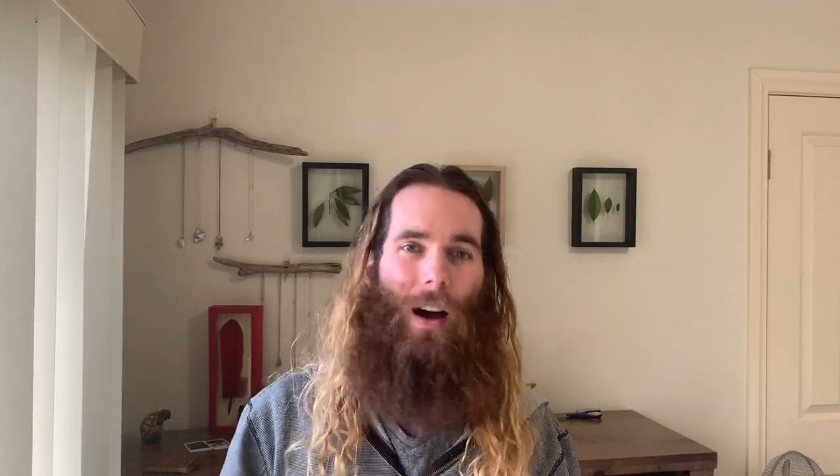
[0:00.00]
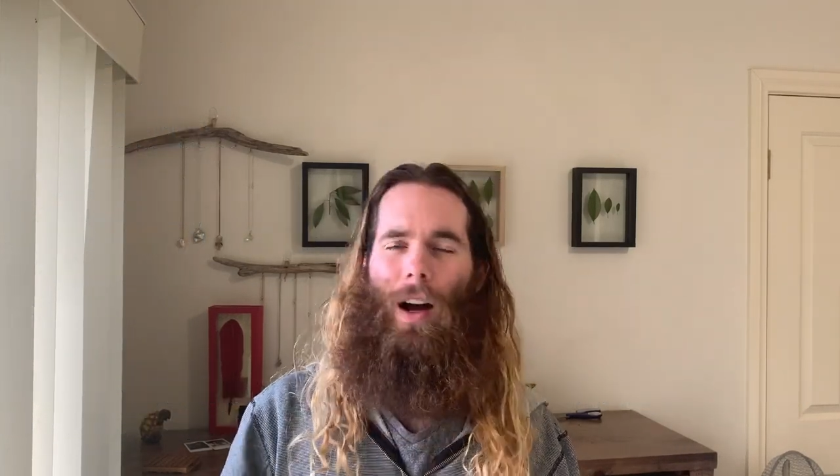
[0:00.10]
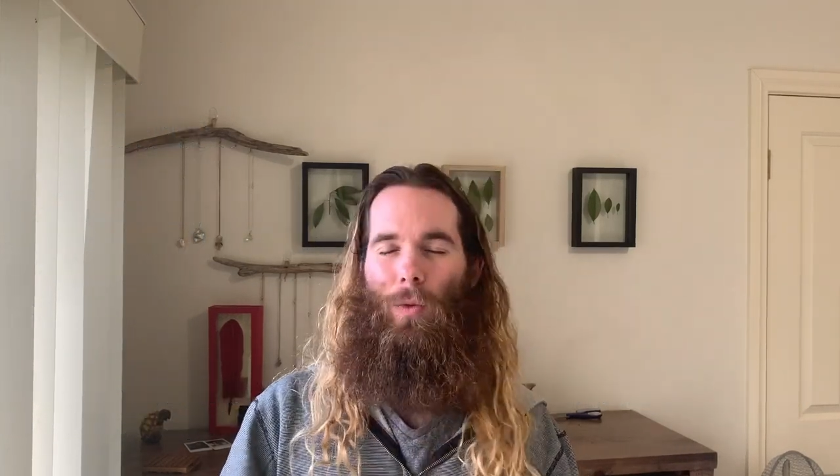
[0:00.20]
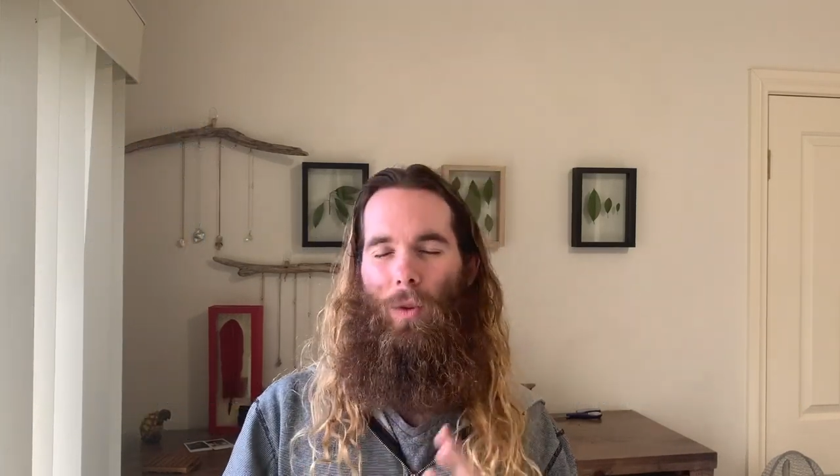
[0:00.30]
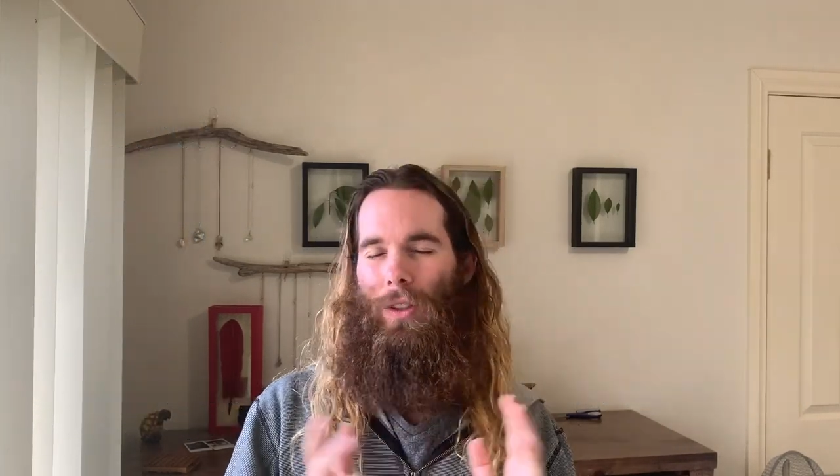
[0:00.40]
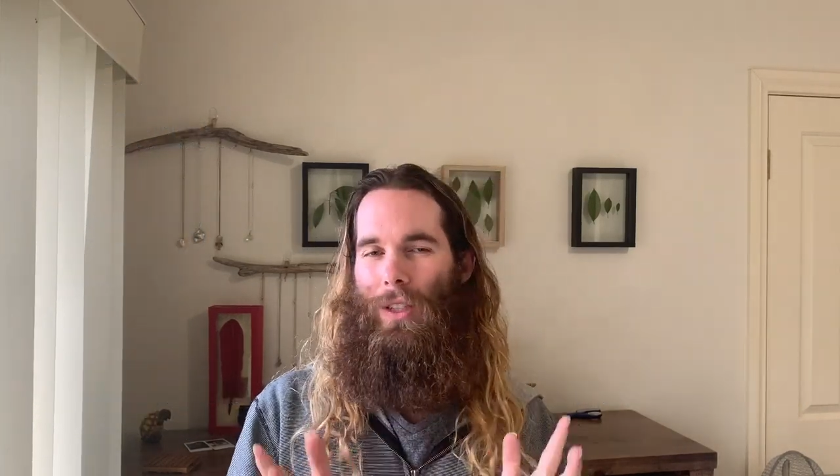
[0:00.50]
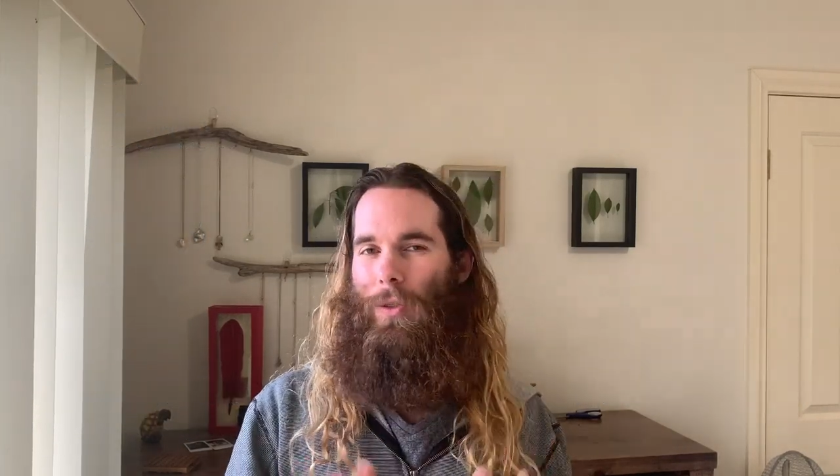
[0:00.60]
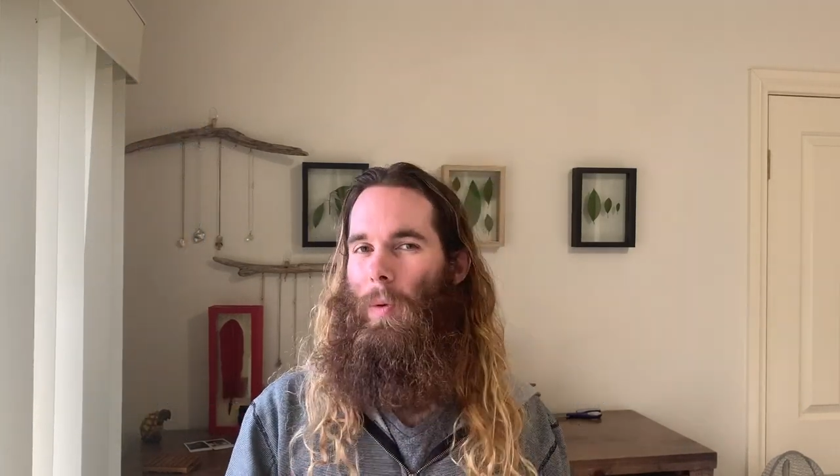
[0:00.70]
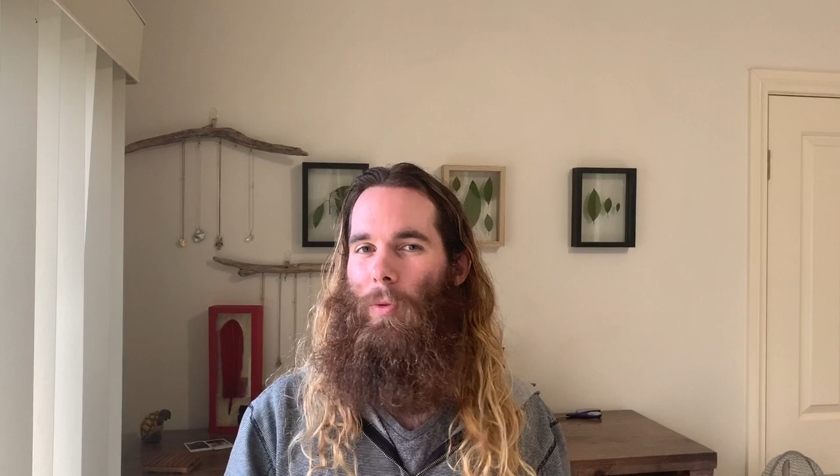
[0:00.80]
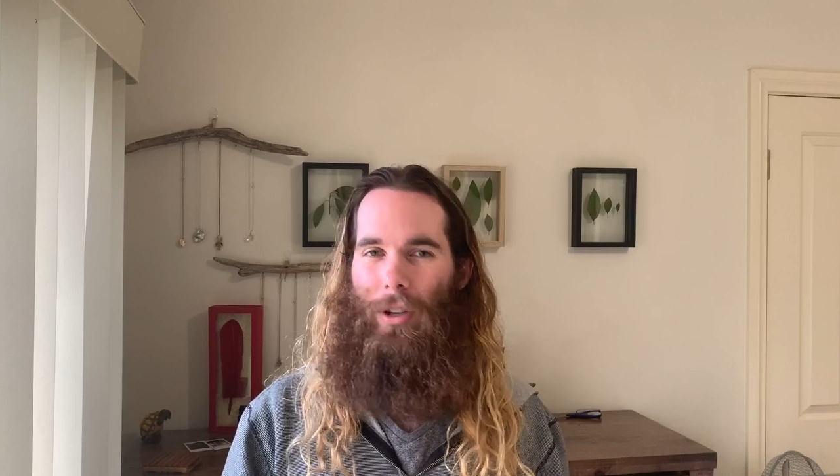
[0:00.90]
I really
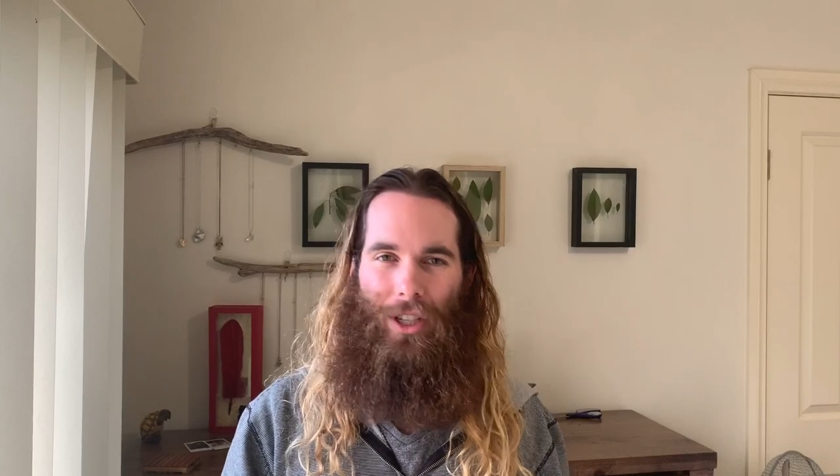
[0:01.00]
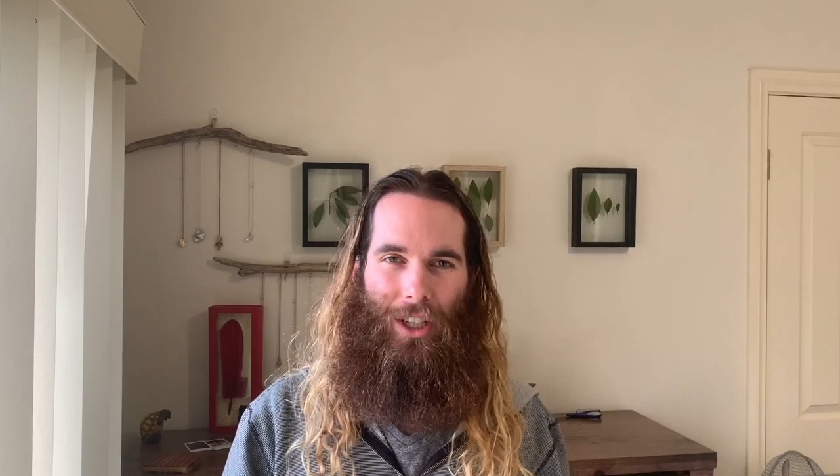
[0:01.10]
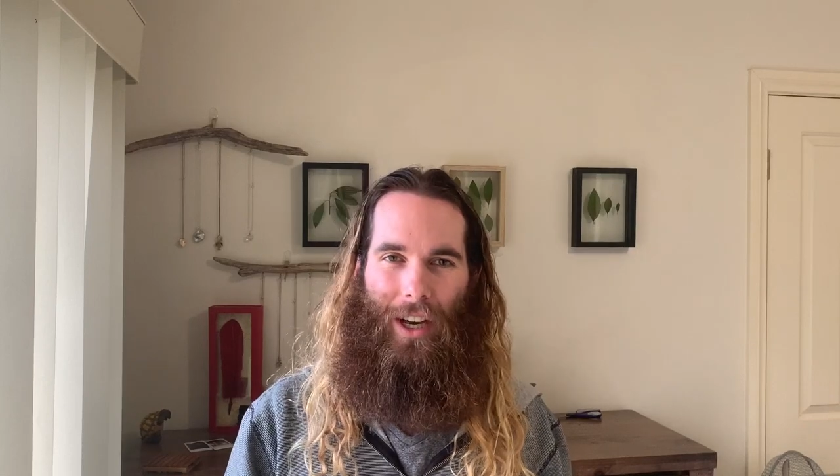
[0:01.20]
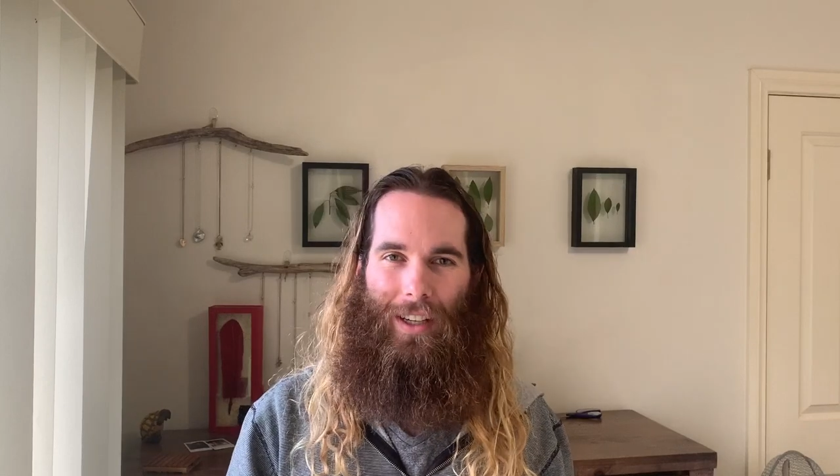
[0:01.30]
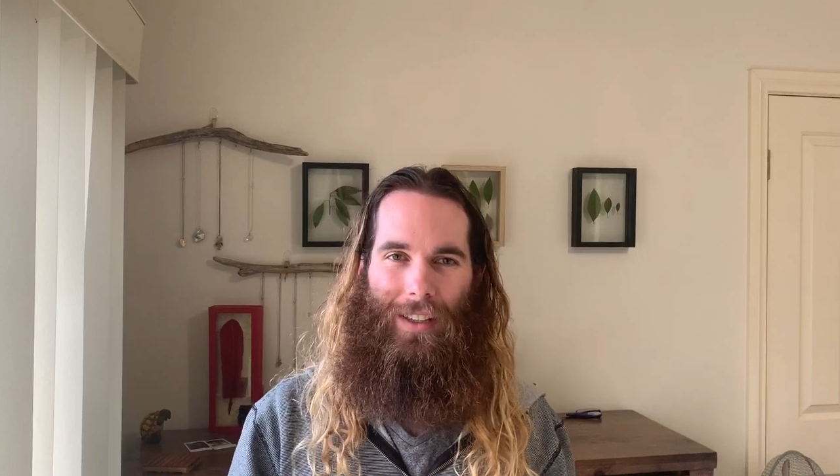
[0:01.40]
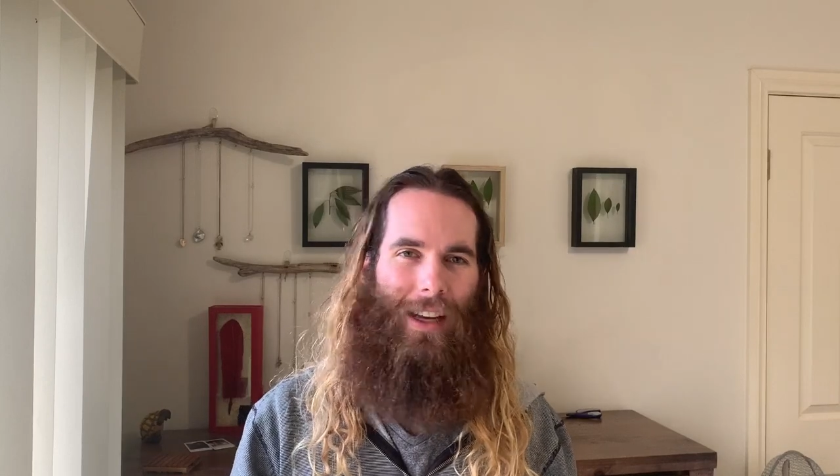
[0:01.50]
do appreciate it.